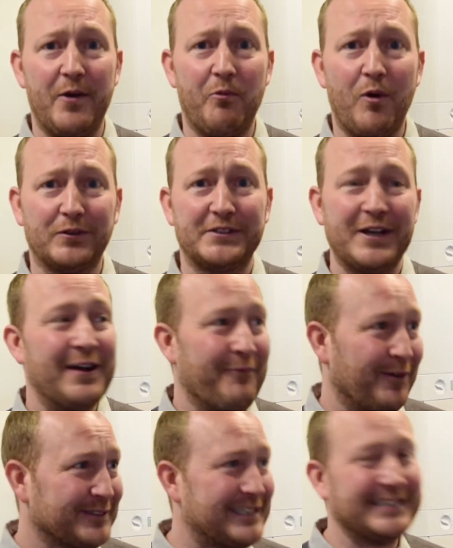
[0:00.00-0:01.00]

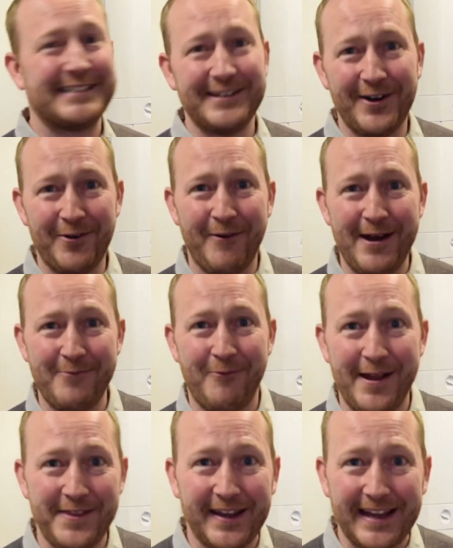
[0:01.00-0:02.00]
wanting to know
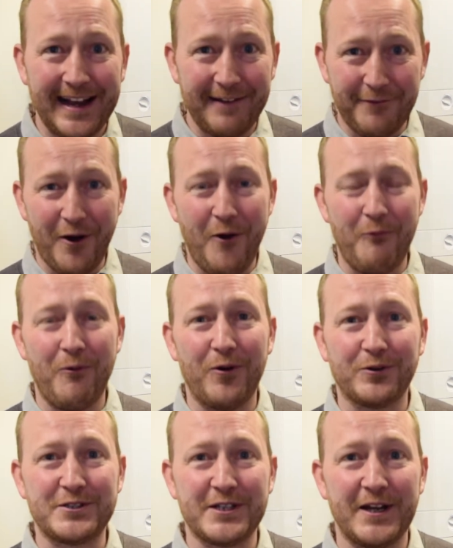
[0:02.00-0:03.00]
when they can have hot
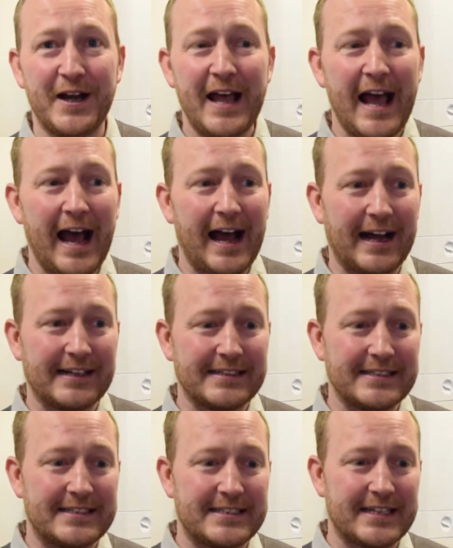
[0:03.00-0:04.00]
water,
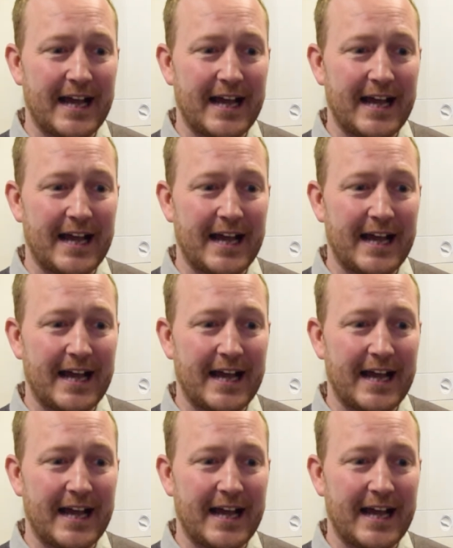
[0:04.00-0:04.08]
and